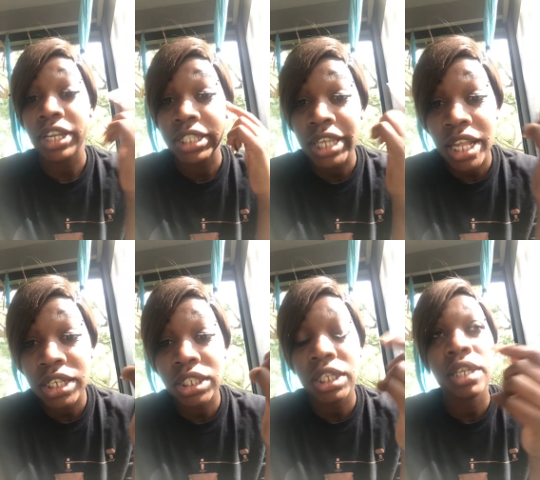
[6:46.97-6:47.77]

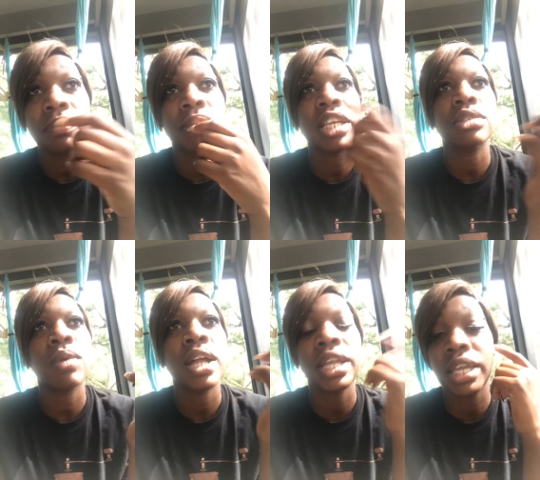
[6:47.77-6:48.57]
intelligent, and that's
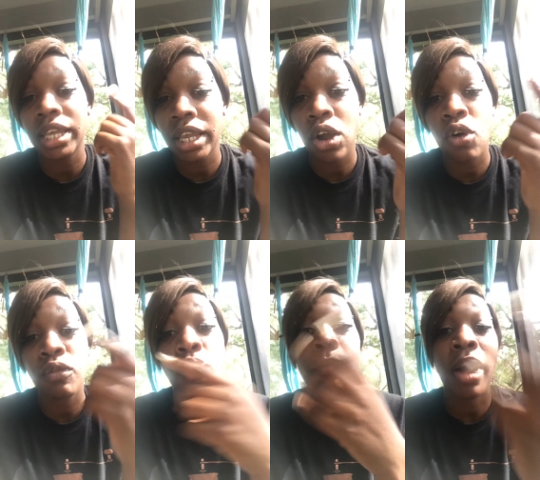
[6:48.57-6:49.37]
why they can get
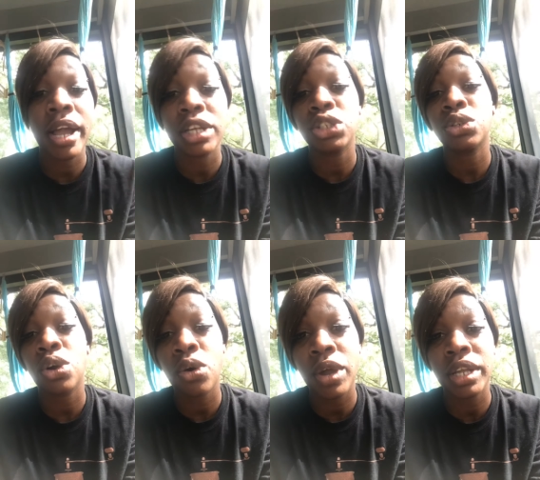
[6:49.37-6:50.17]
over on mind
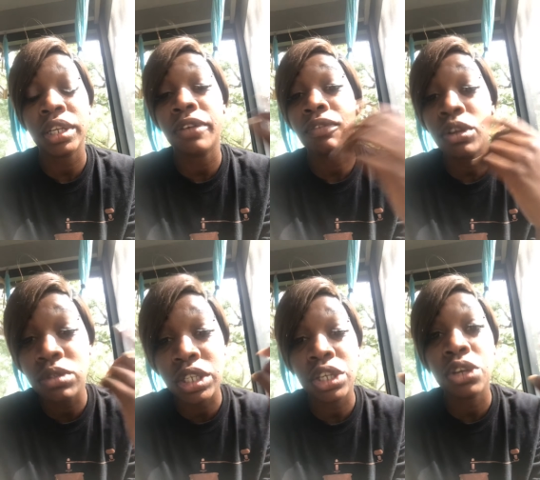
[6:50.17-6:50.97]
control and
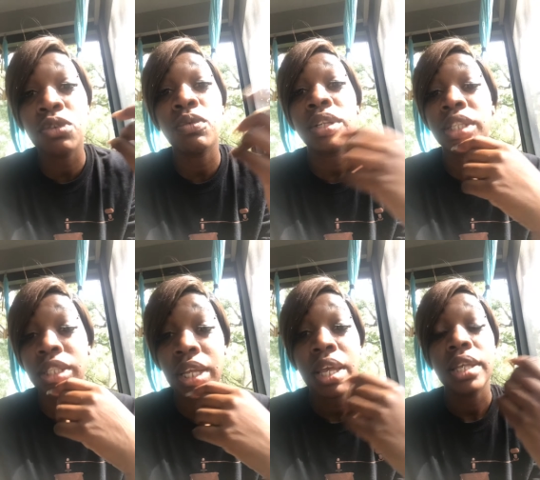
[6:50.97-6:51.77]
confusing you
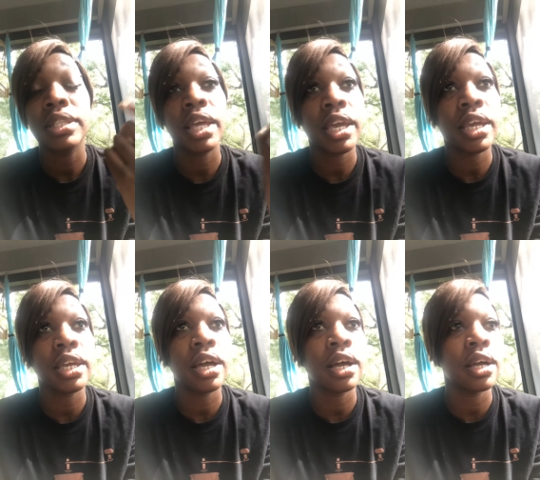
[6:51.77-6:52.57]
when
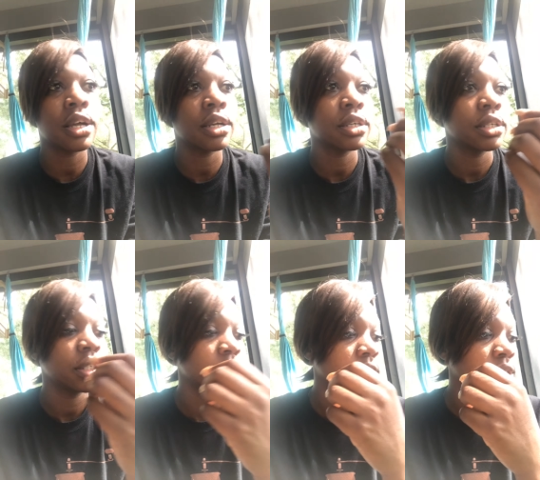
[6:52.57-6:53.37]
they
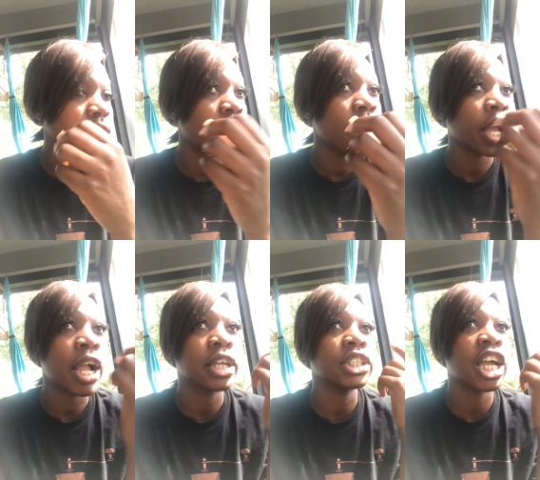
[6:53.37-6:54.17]
talk.
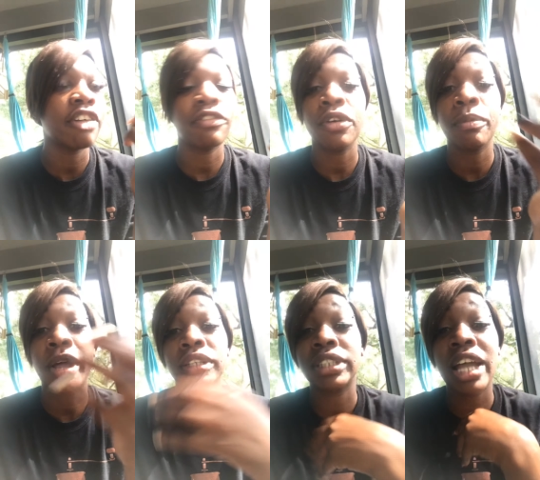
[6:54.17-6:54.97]
Actually, I feel
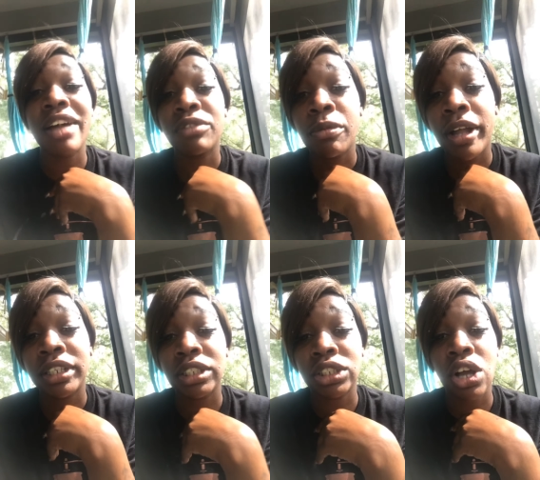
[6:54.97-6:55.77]
better. See, I have nobody
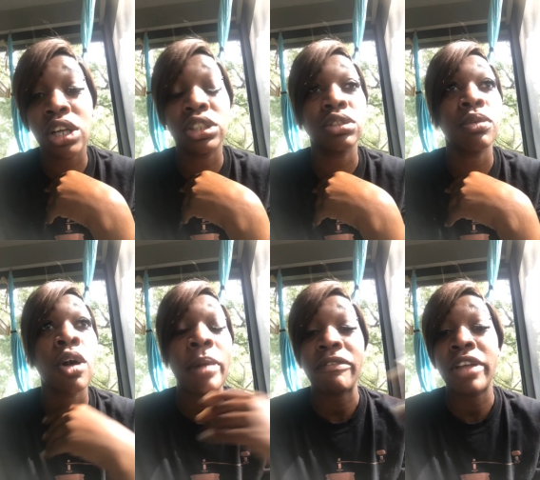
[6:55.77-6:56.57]
to talk to.
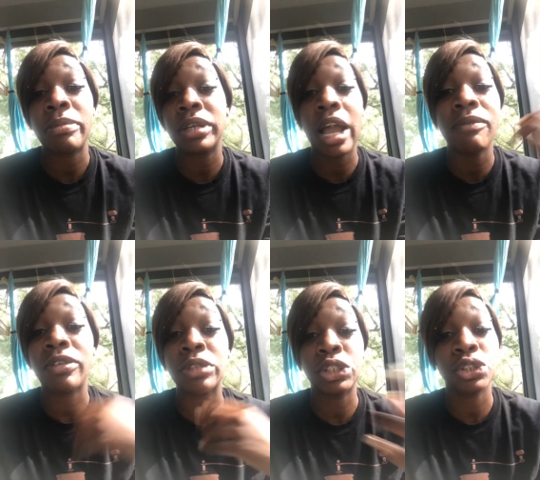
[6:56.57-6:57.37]
All my family, I'm
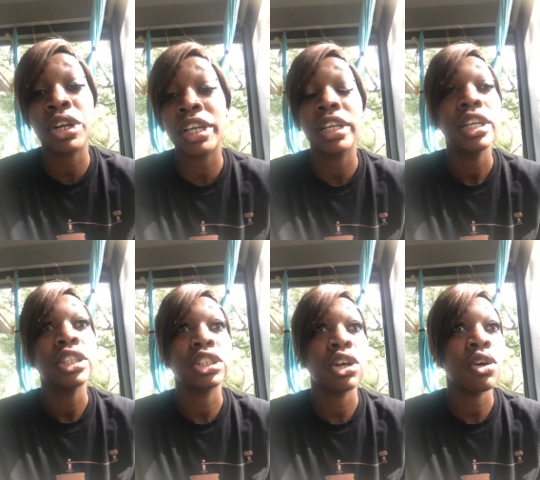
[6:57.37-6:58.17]
from Detroit,
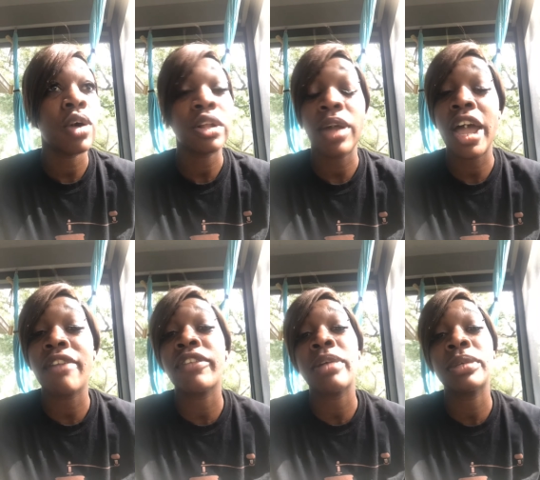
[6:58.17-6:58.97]
so I don't
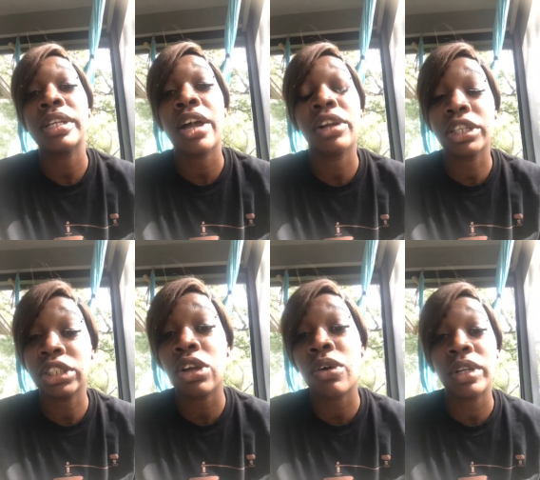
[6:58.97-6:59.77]
have family down here.
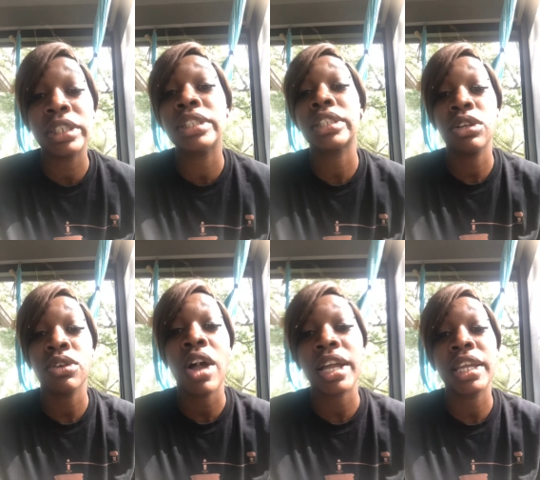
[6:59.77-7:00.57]
So at least, you
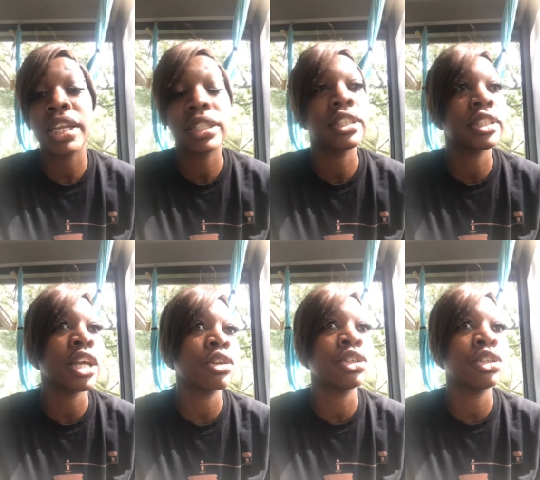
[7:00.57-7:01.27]
know, I can get this out on